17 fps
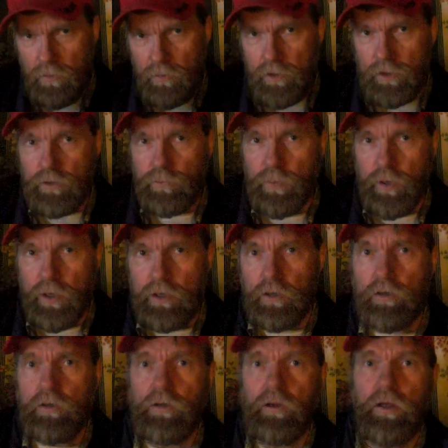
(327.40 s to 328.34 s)

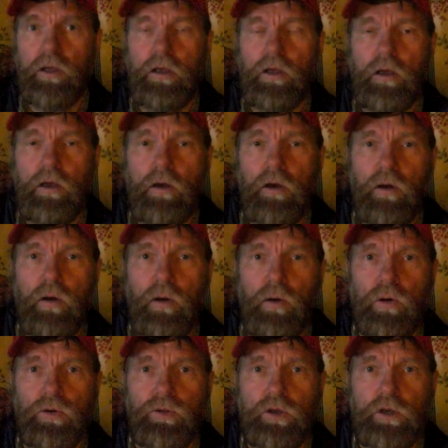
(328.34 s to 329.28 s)
spin
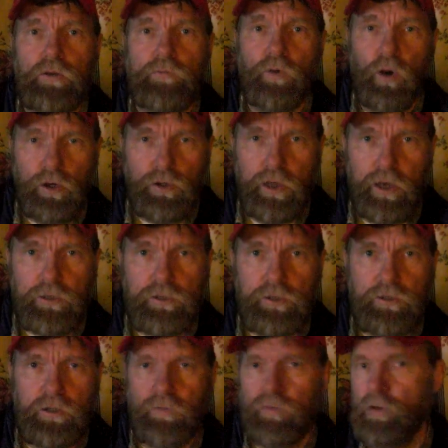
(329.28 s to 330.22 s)
or the
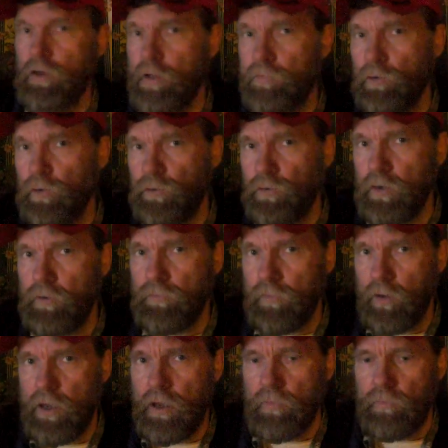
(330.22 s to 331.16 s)
vortexing of the level 3
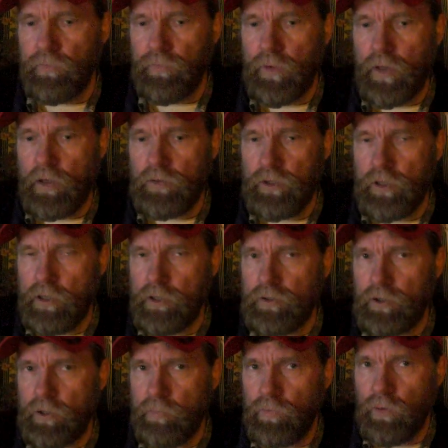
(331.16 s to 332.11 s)
flame, because it
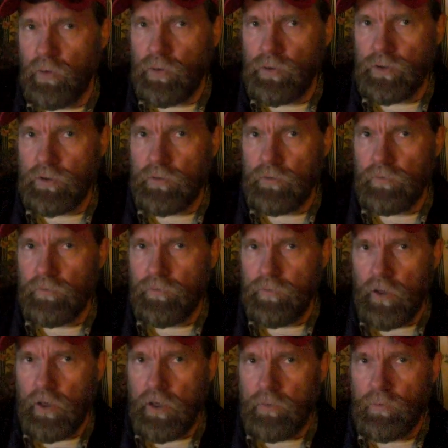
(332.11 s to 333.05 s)
is an implosion
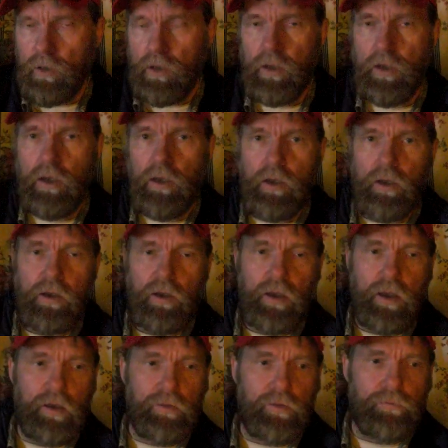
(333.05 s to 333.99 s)
flame,
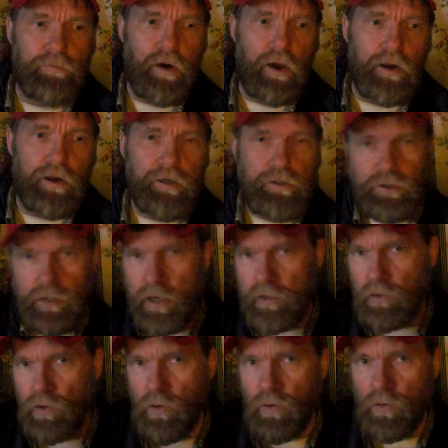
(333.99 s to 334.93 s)
and the fire is
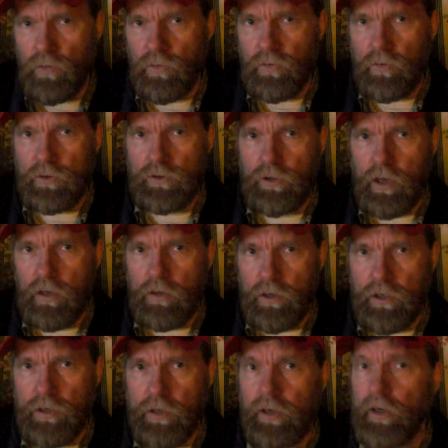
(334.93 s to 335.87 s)
not going, it's not
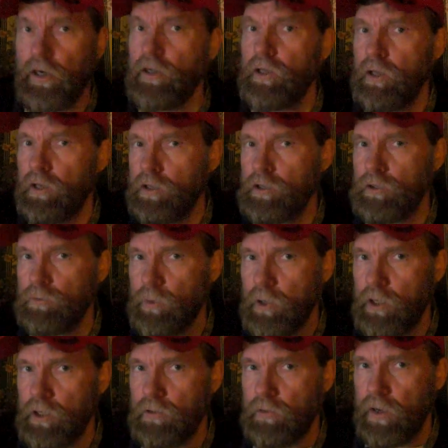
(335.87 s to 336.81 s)
linear, it is
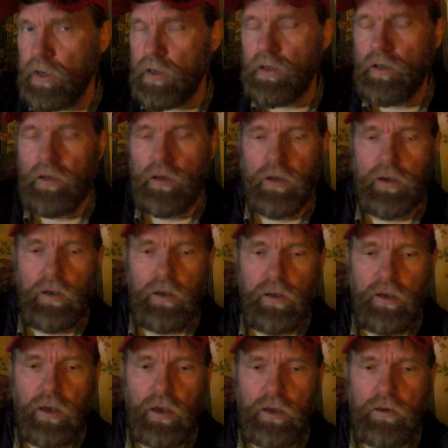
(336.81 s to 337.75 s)
spinning, right?
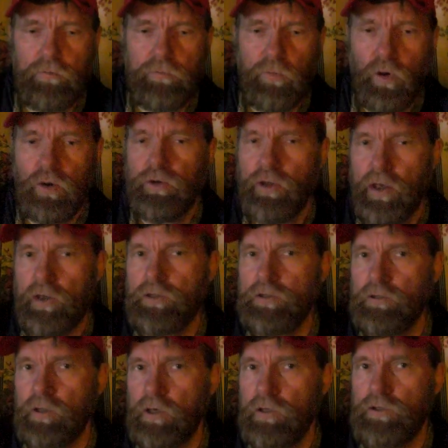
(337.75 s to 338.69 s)
And
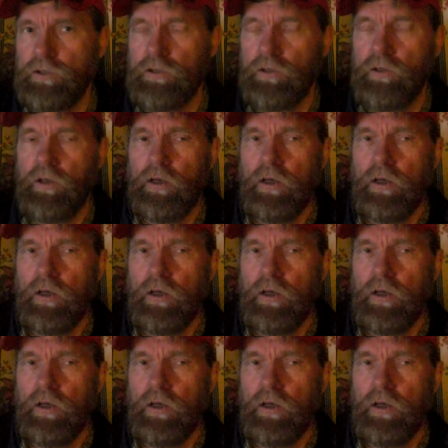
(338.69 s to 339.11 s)
vortex does